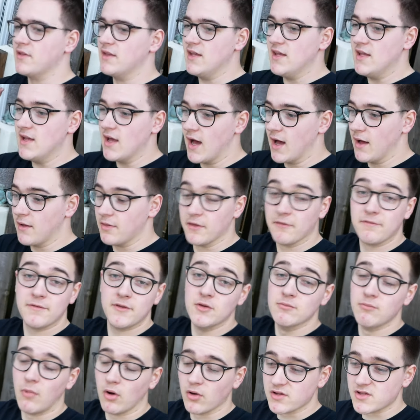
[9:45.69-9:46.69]
the uh, the
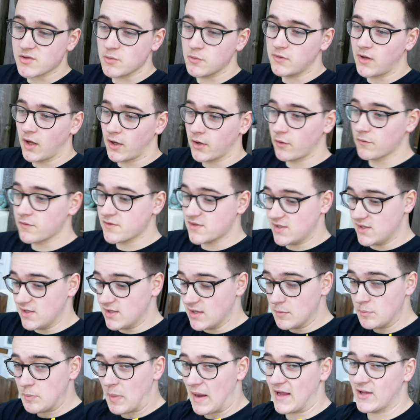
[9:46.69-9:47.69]
few mods that we've done, obviously
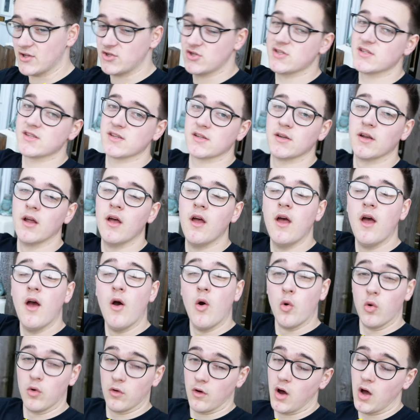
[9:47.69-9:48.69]
the badges and or,